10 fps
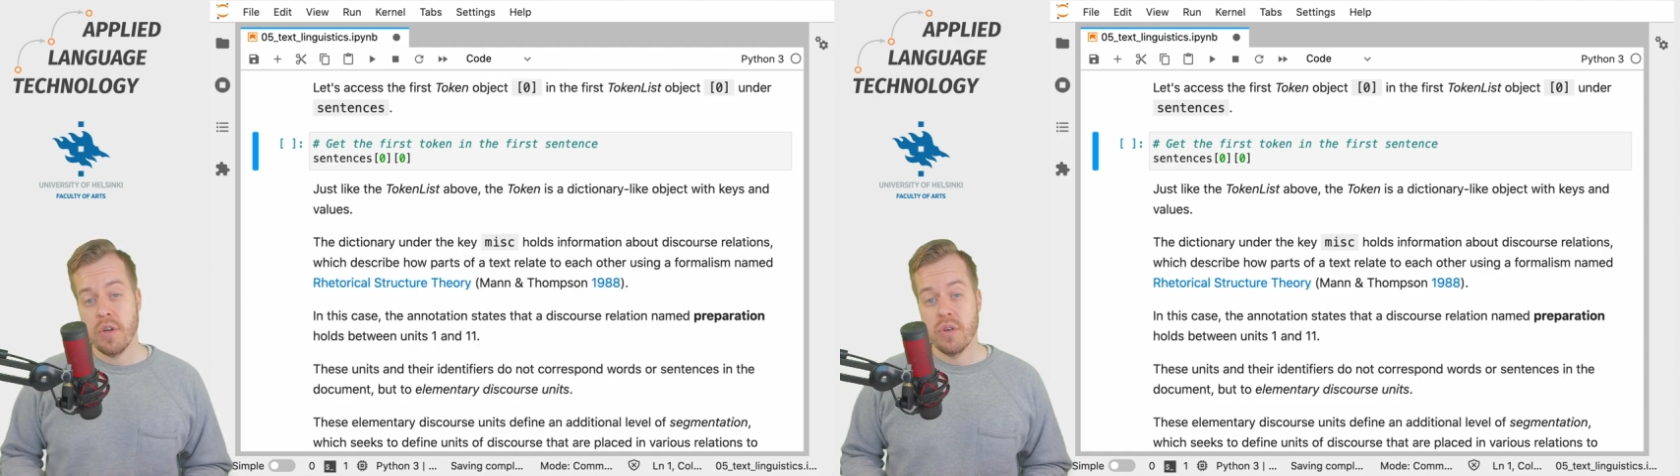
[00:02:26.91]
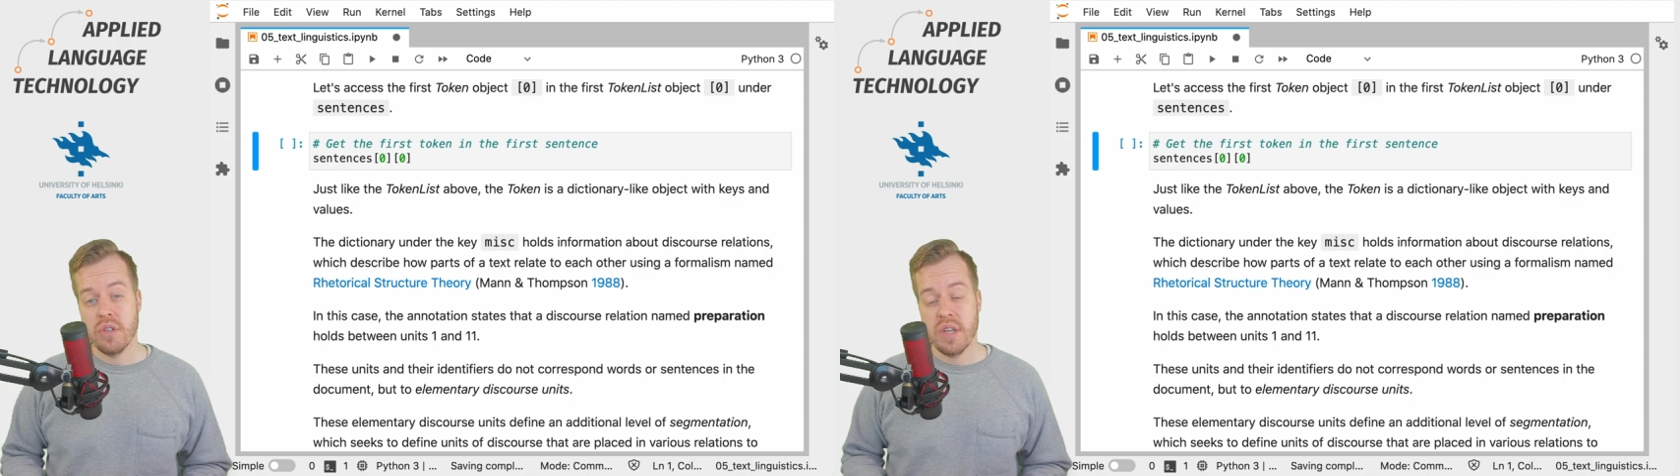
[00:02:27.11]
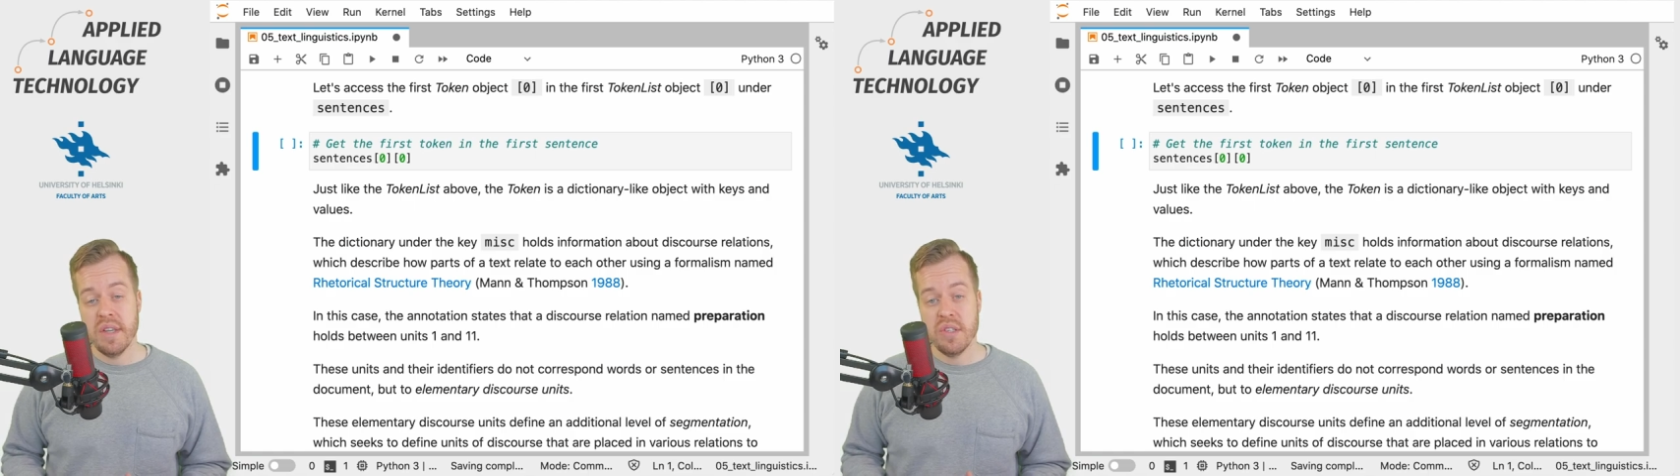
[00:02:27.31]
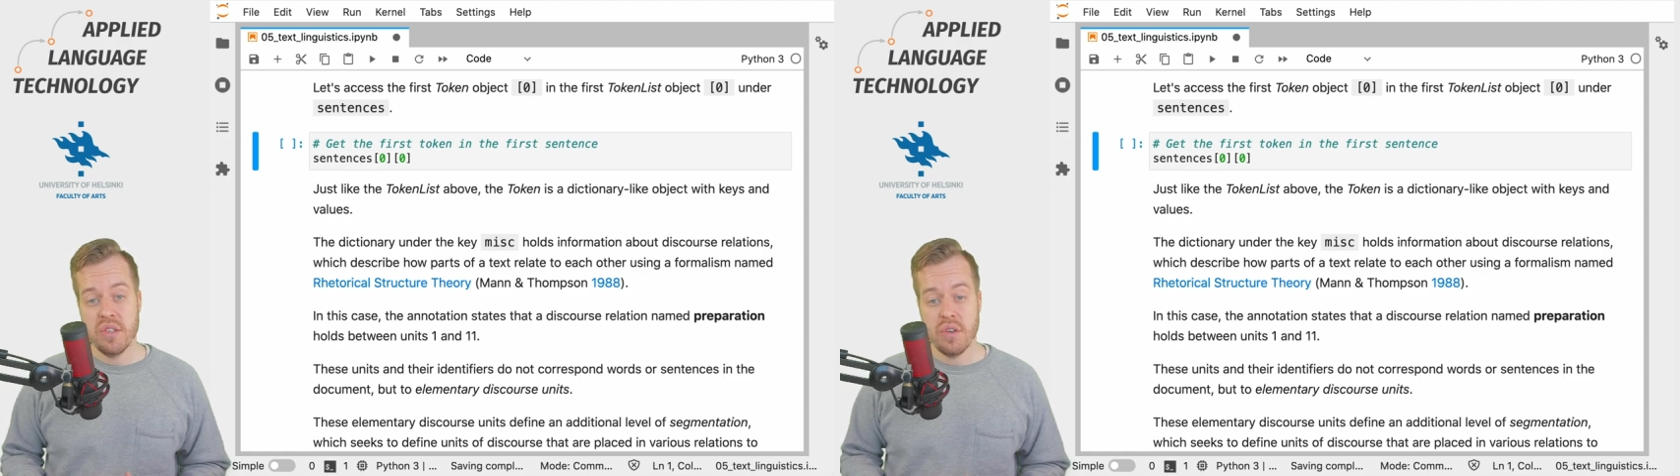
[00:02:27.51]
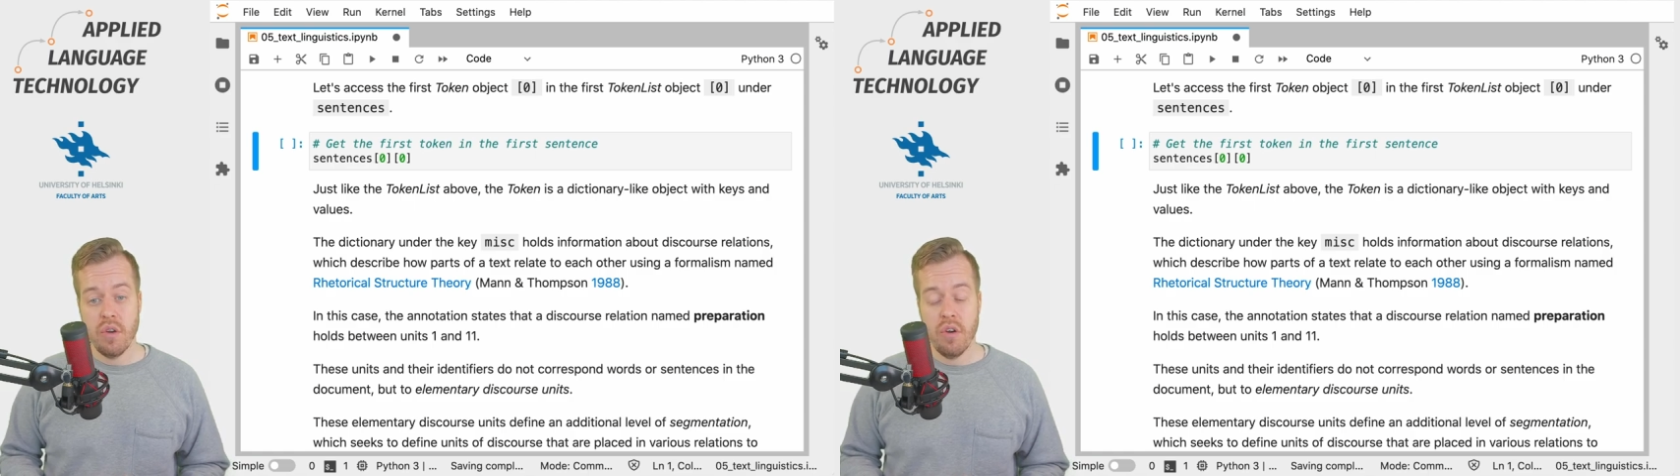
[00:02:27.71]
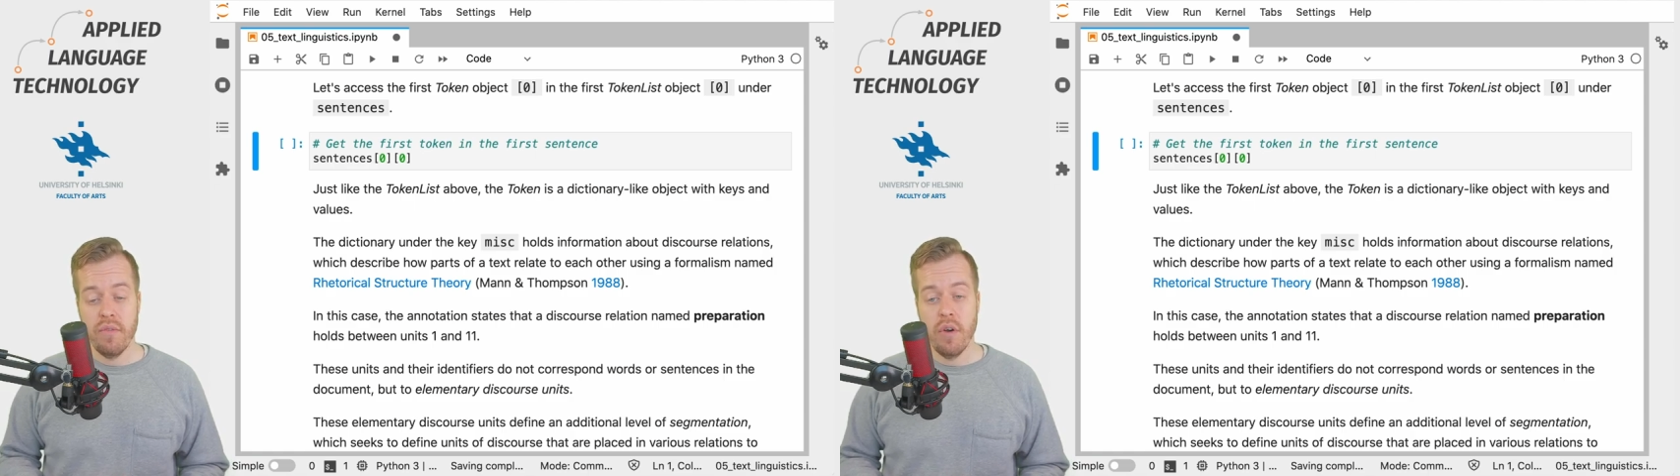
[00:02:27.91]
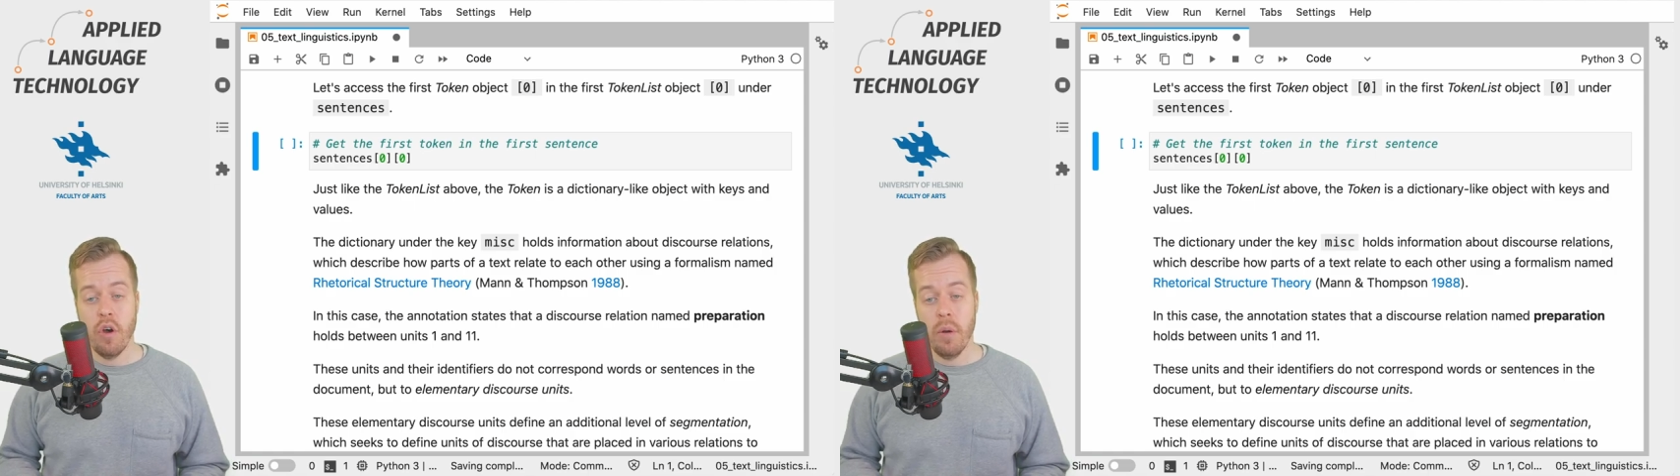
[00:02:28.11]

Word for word: consists of